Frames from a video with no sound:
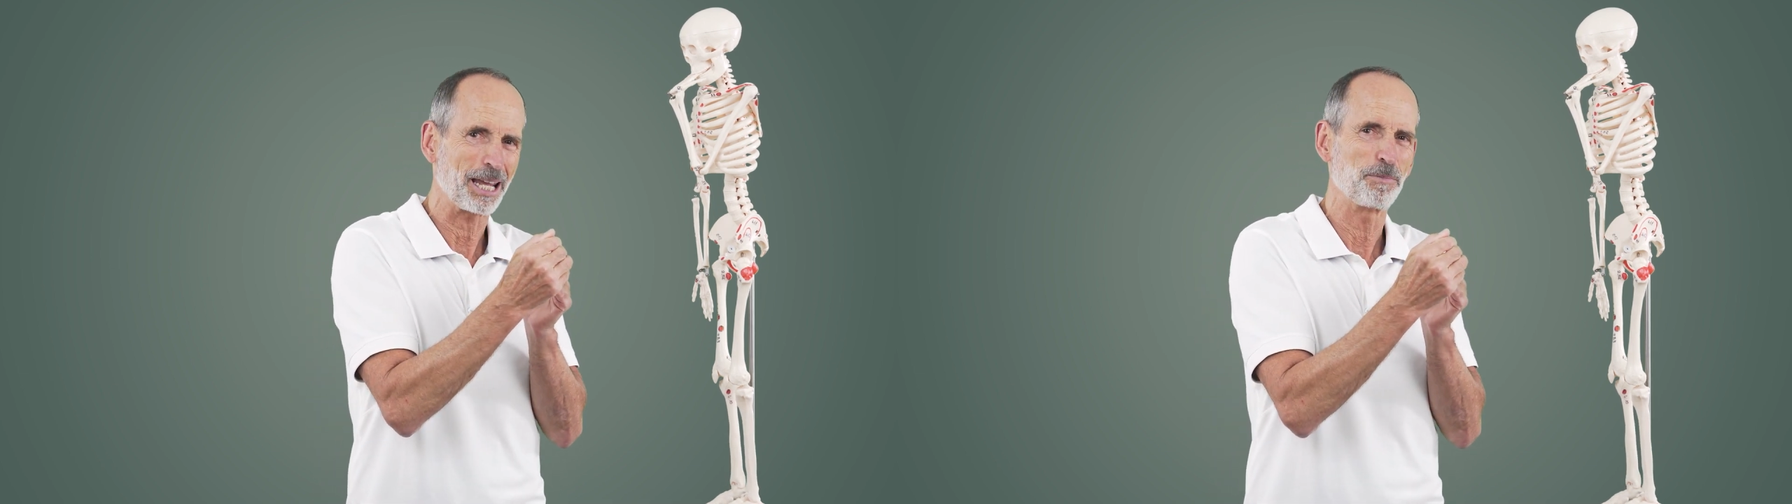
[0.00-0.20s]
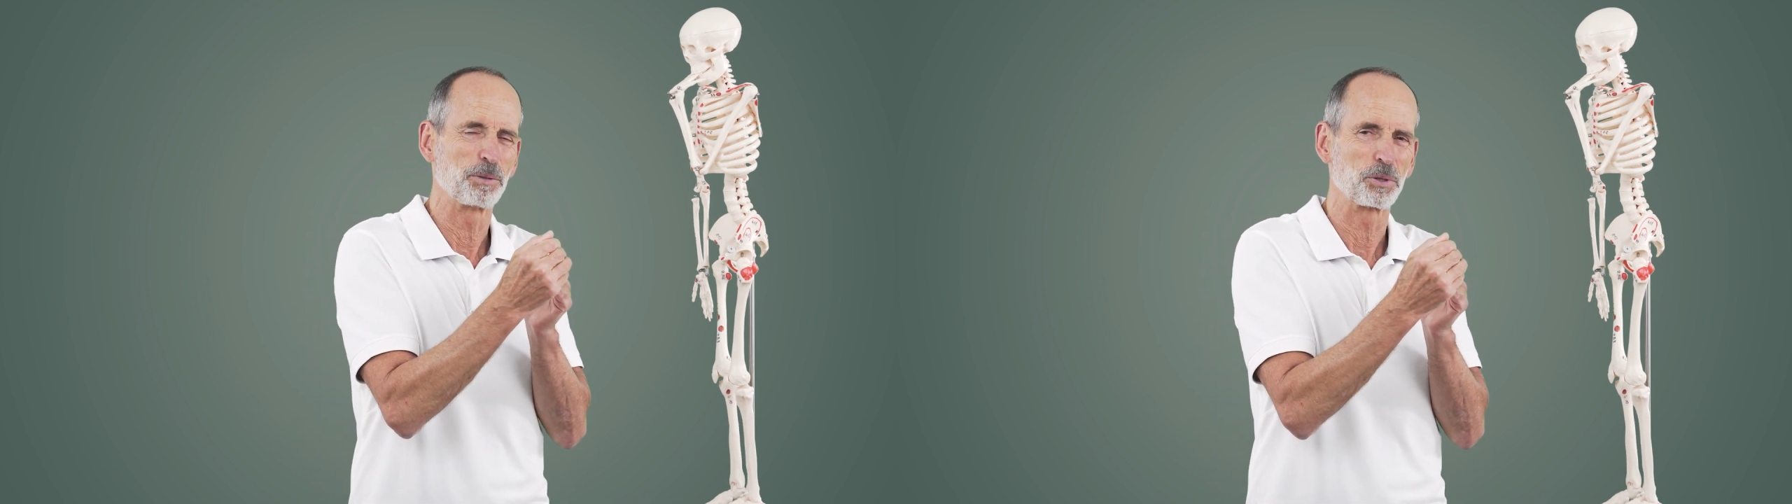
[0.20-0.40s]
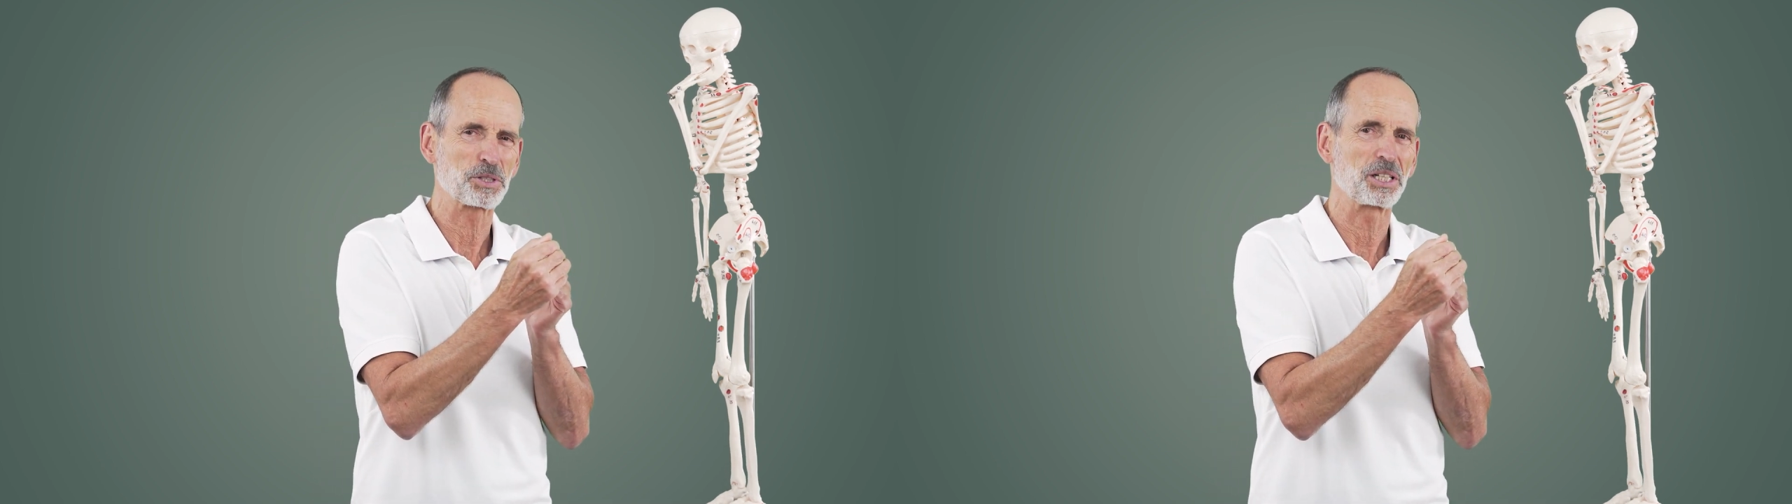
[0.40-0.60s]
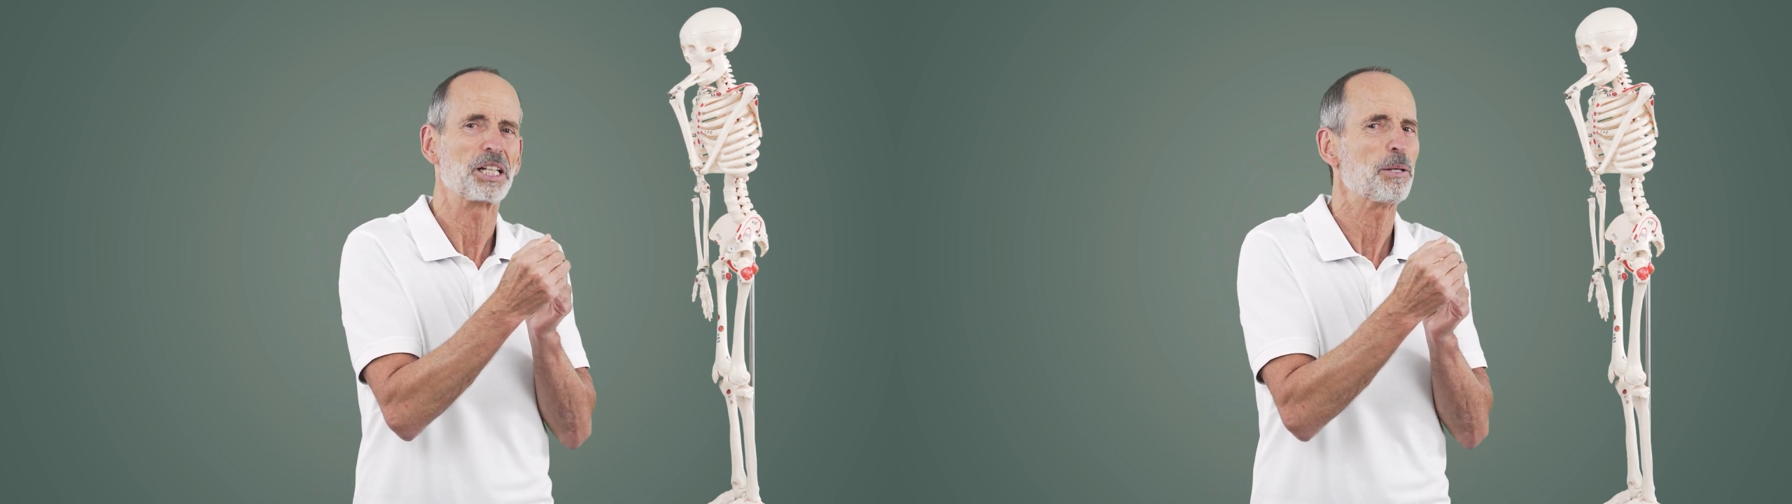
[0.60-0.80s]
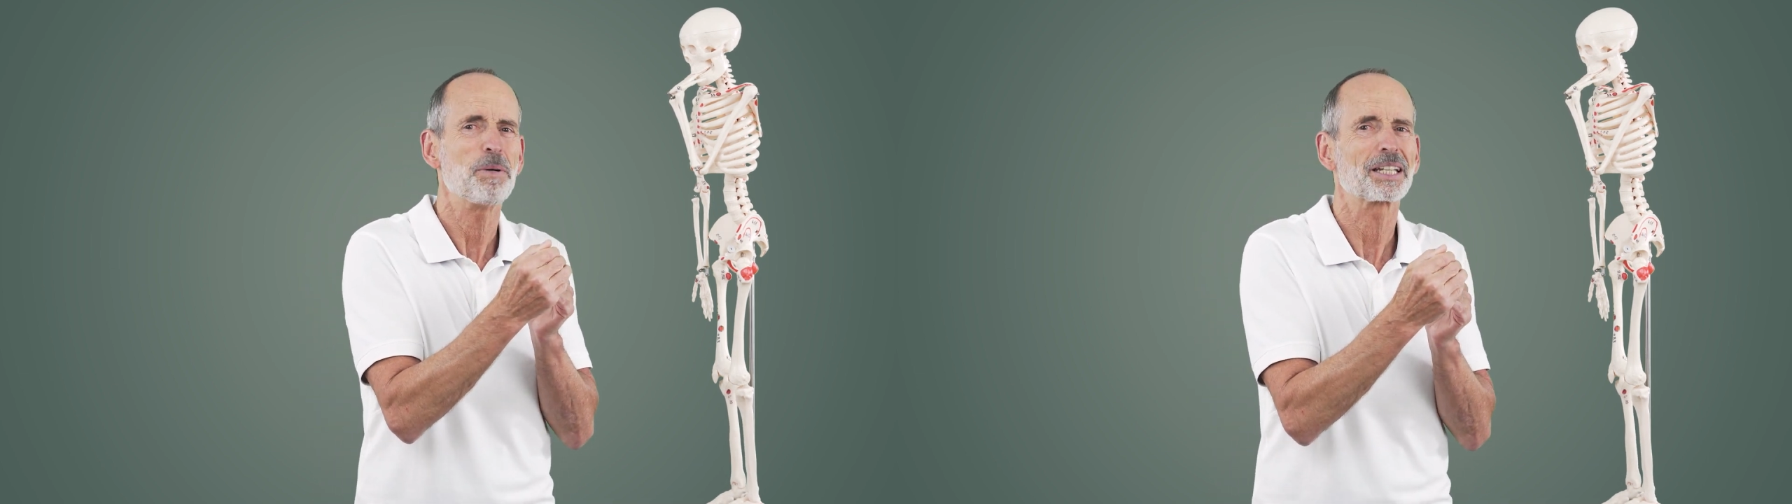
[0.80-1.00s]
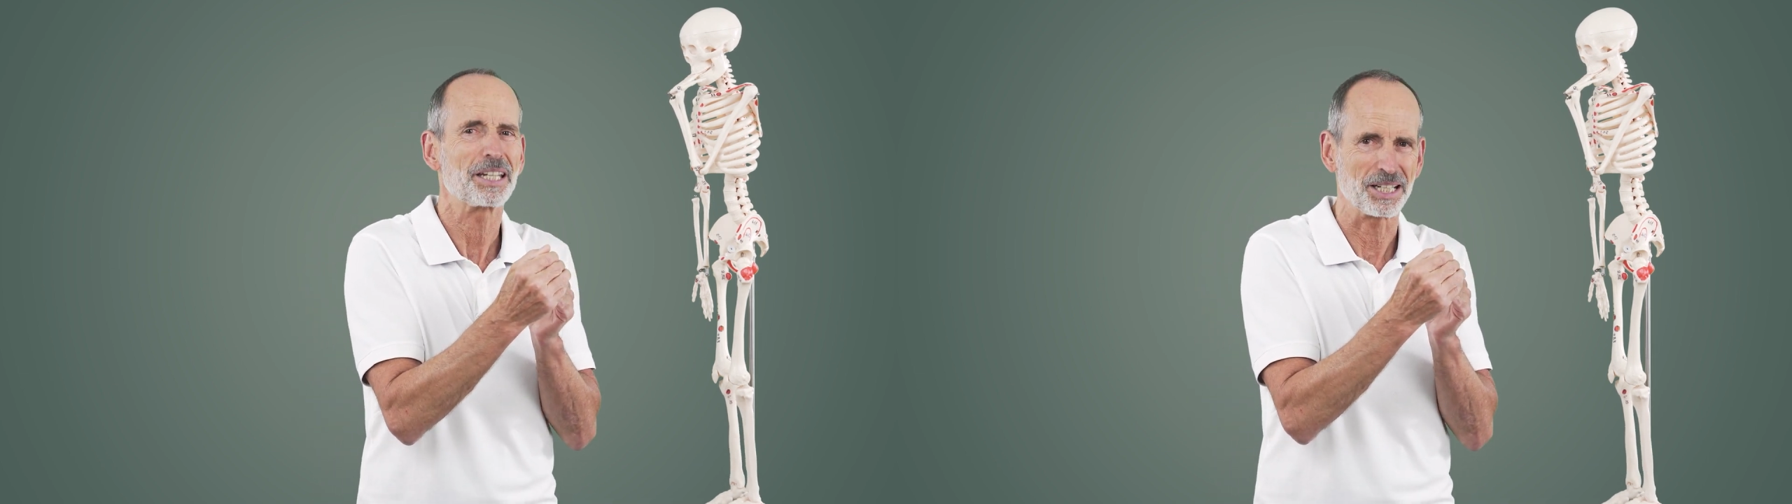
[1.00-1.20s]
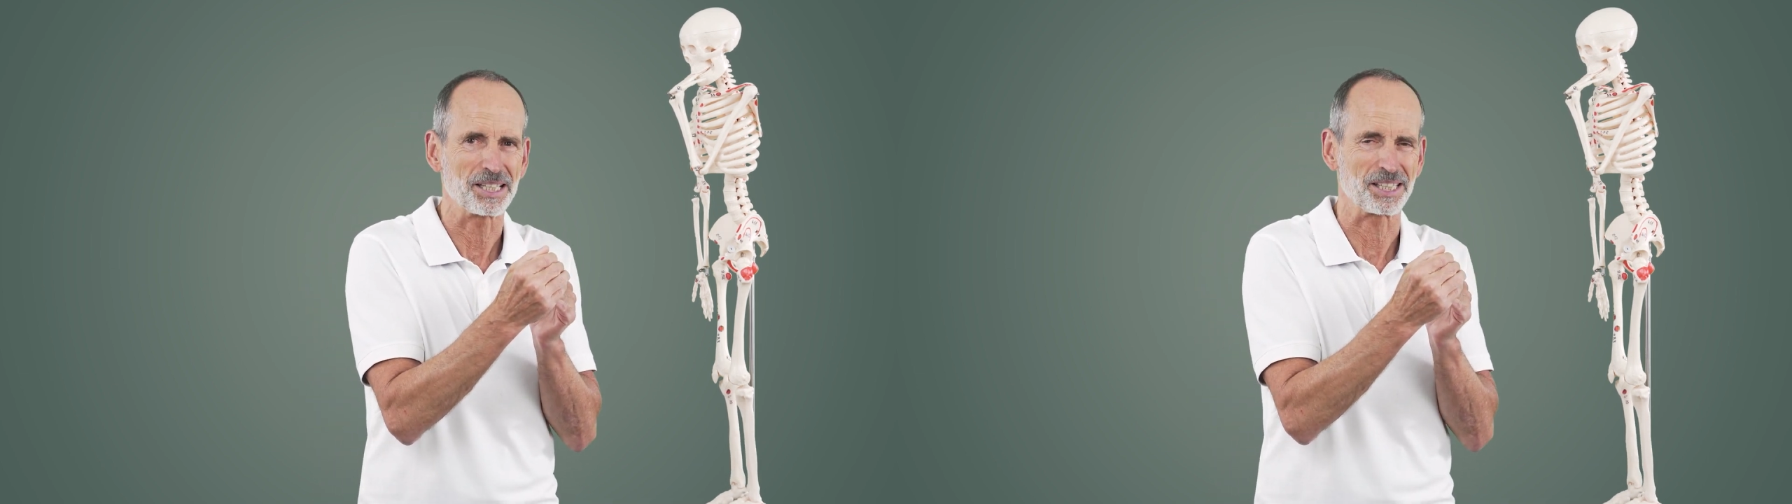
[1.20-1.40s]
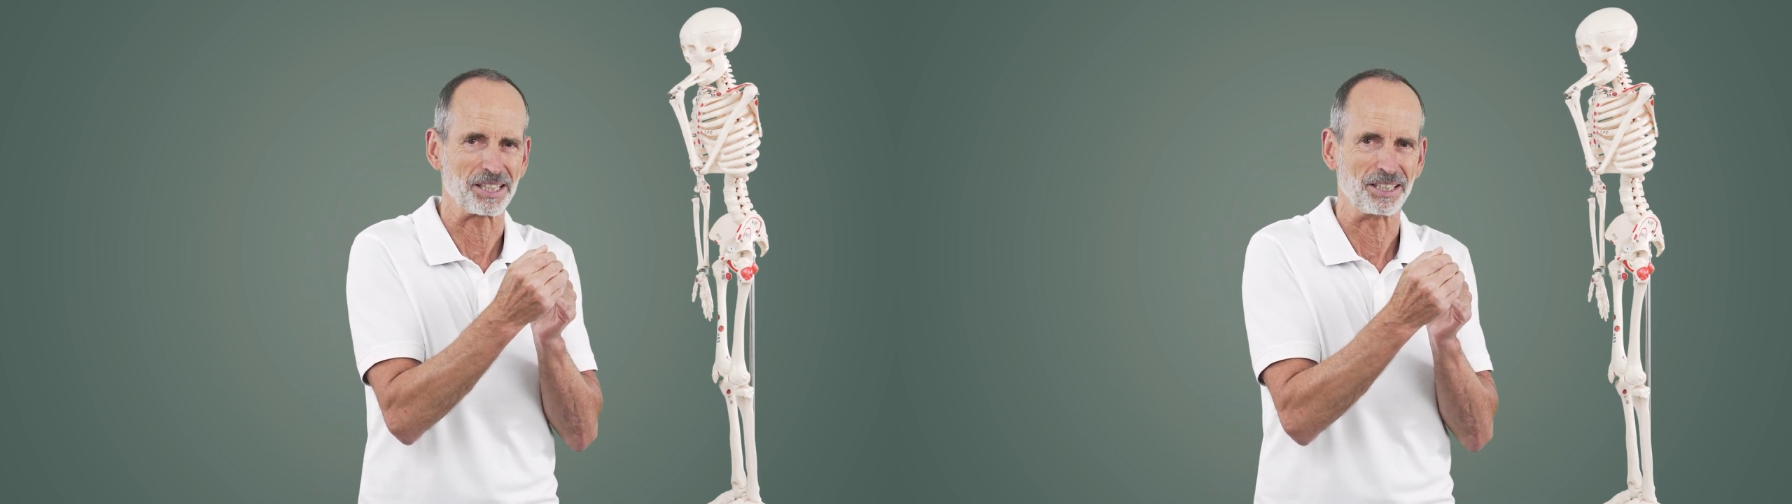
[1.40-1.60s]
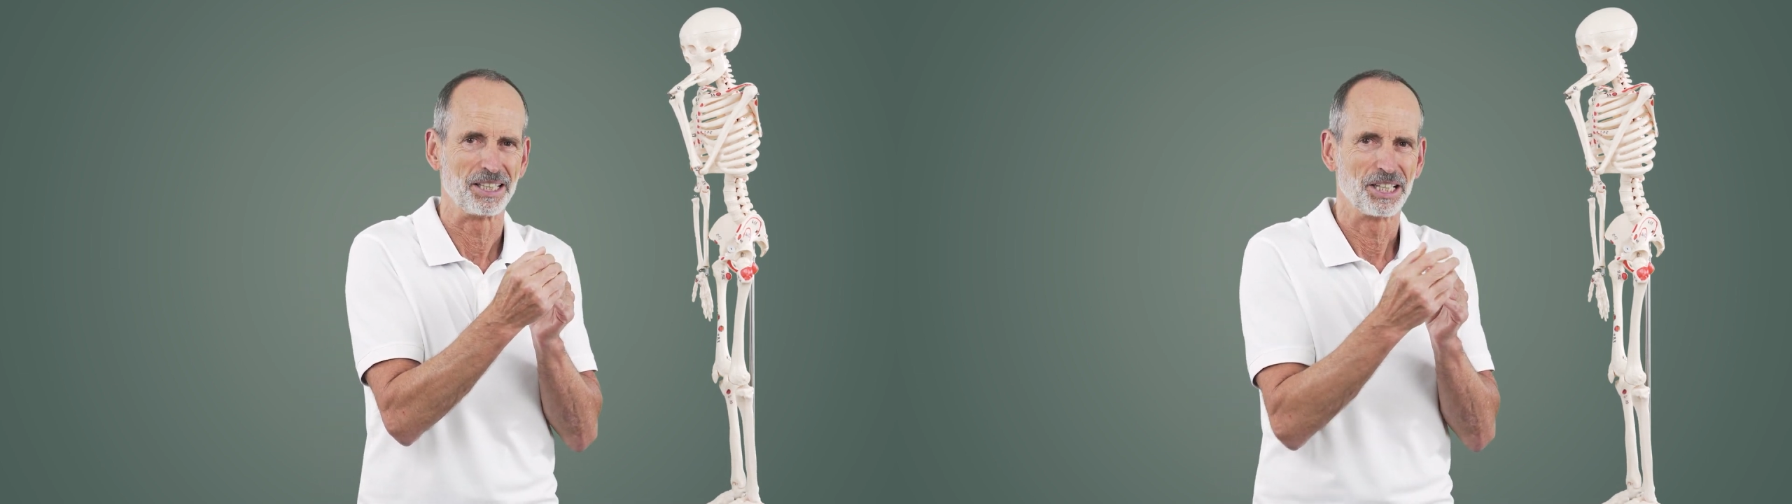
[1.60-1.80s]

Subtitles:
counteract a little bit.